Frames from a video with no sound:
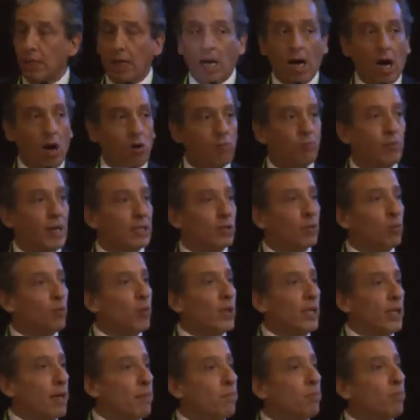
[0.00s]
How much
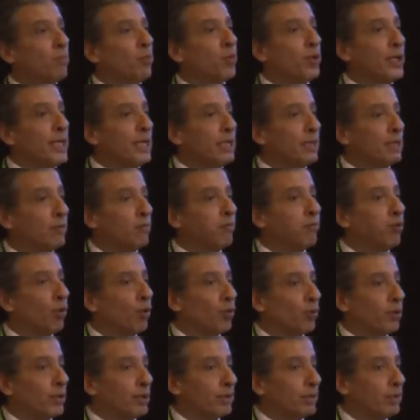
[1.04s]
we can bring the
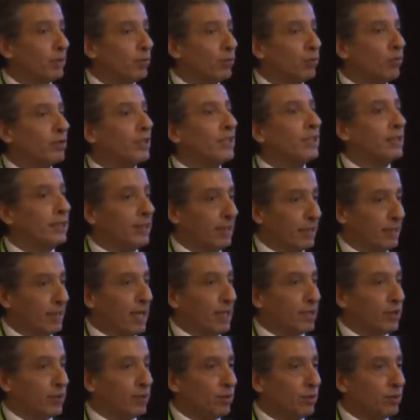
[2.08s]
forest to this
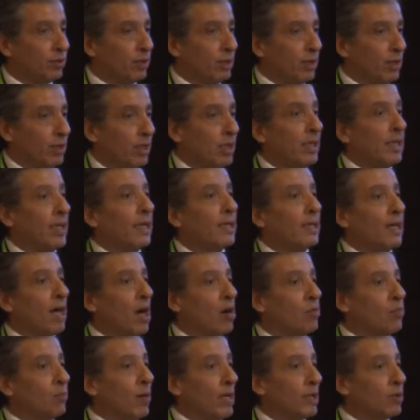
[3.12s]
discussion and
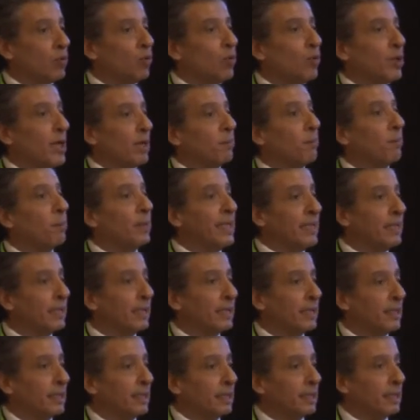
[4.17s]
how much we are
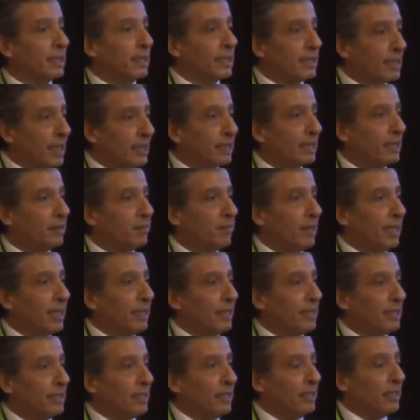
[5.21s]
building in that
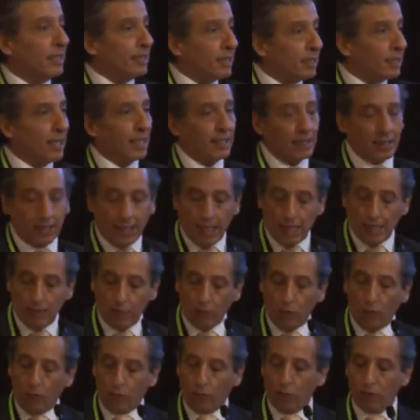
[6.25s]
debate, that kind
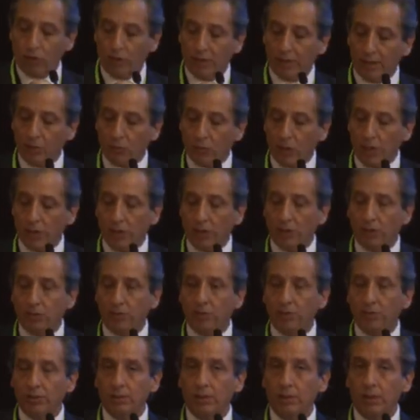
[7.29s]
of
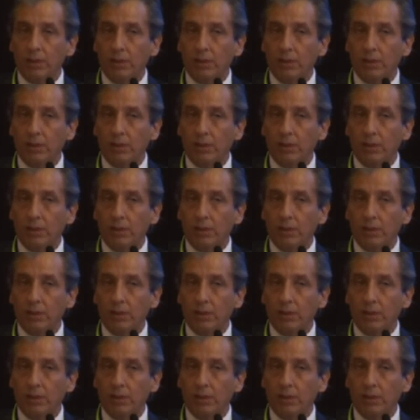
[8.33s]
considerations.